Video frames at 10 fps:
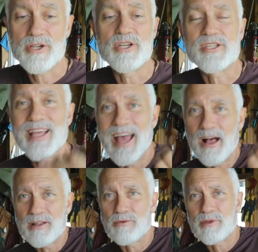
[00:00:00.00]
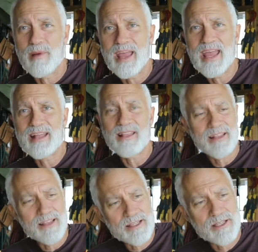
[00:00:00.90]
I actually just held it with my hand
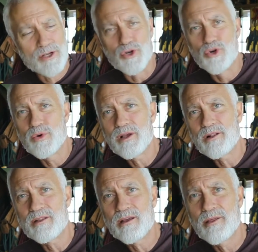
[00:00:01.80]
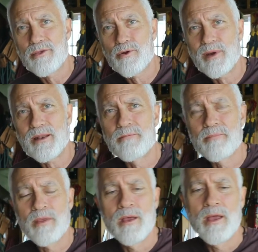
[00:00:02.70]
like this, drilled through it,
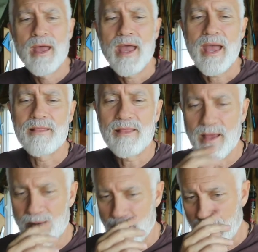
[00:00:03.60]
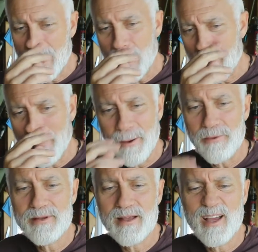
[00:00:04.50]
and then I got
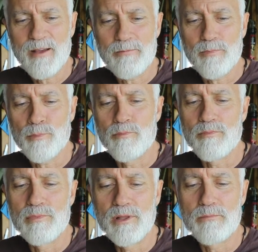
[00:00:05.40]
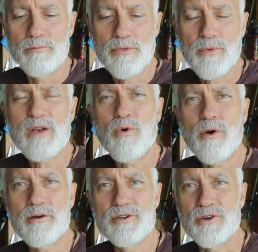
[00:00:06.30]
about
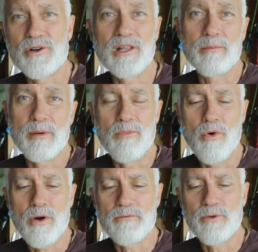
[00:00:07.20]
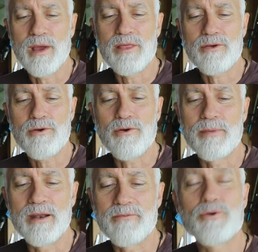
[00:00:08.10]
3/4 or a little bit more of the way
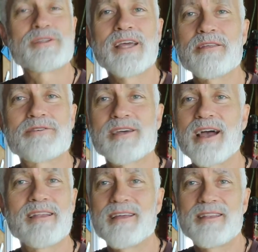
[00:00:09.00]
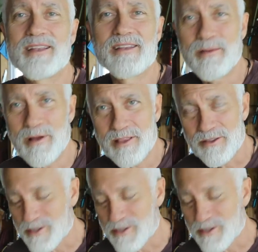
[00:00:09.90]
through, but of course the other side, it didn't come